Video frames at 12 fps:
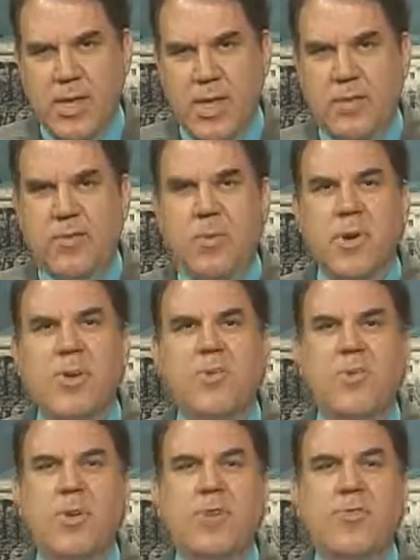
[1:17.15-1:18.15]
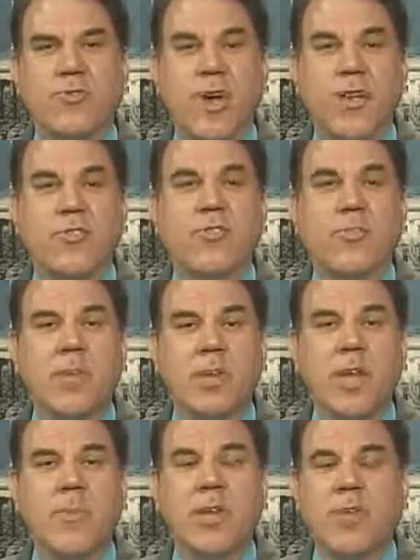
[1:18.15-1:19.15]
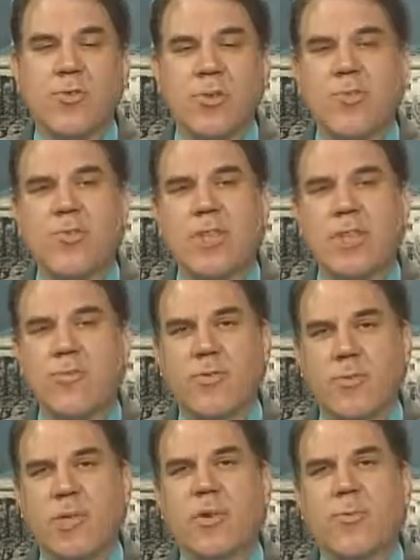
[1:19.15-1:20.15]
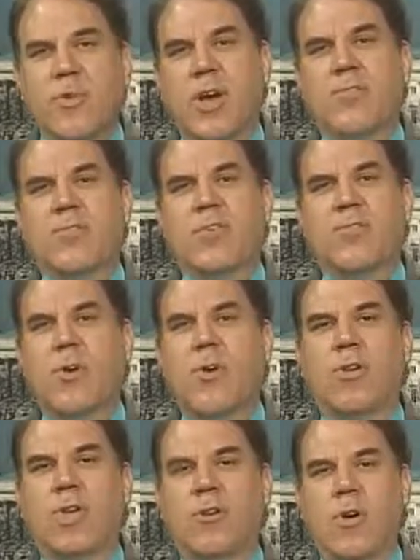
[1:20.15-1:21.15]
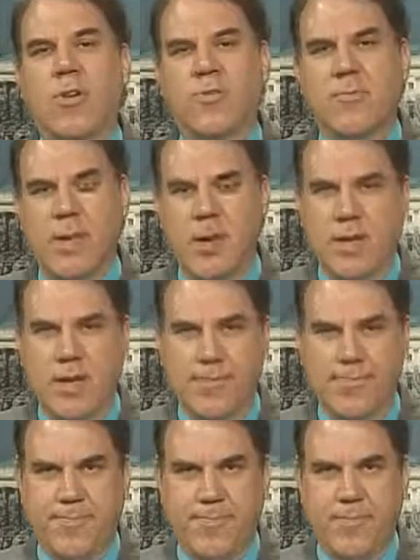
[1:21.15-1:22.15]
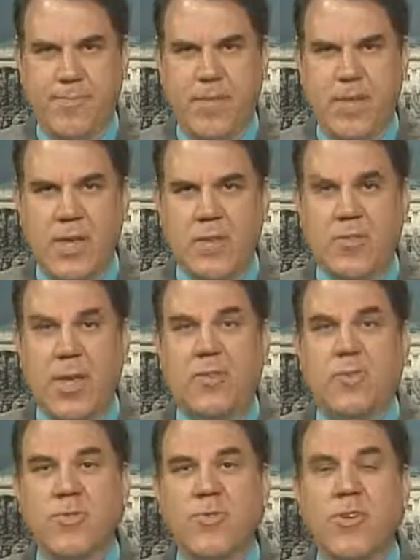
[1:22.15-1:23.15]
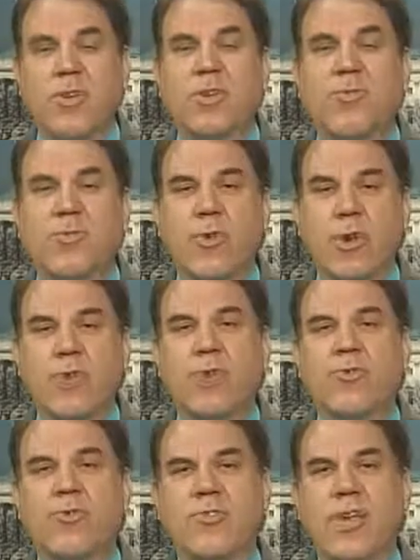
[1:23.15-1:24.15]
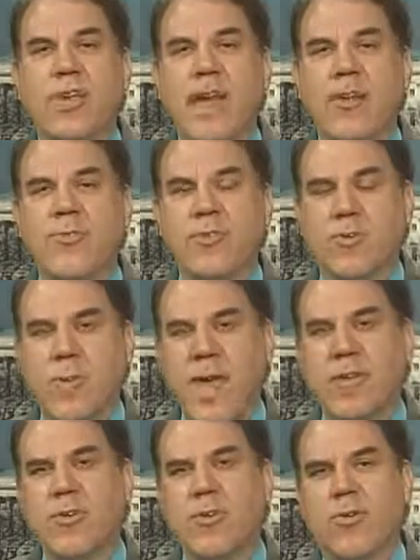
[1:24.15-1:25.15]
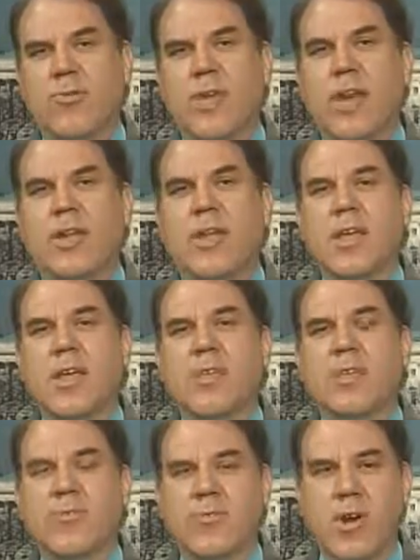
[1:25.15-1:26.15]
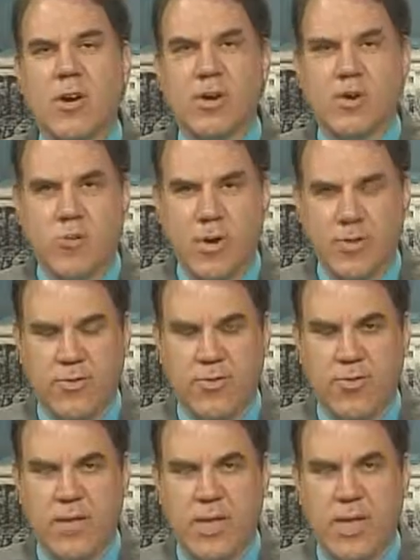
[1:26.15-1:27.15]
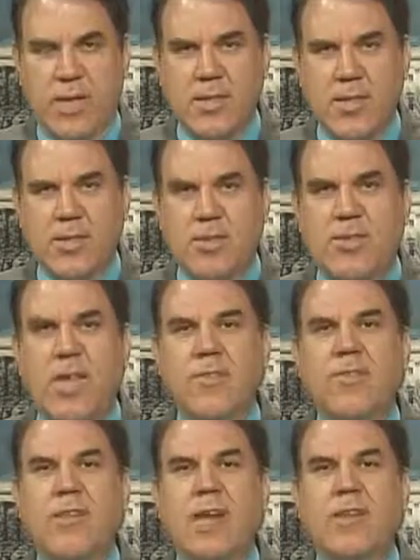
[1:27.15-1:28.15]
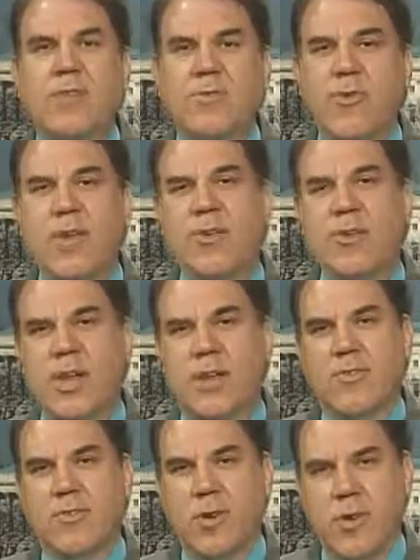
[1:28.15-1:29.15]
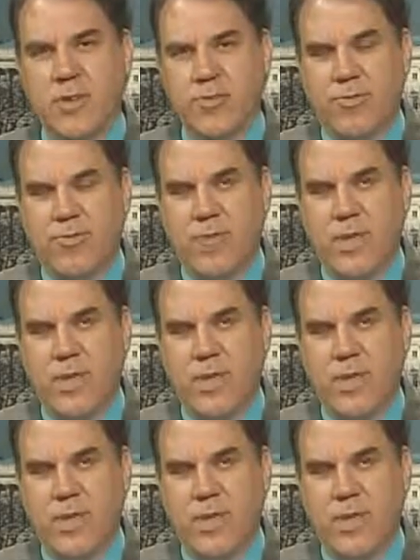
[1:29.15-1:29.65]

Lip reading: experienced what has tragically become an increasingly familiar process all across America. His house was sold at a foreclosure sale after a bank notified the Florida courts that Grodensky had defaulted on his mortgage.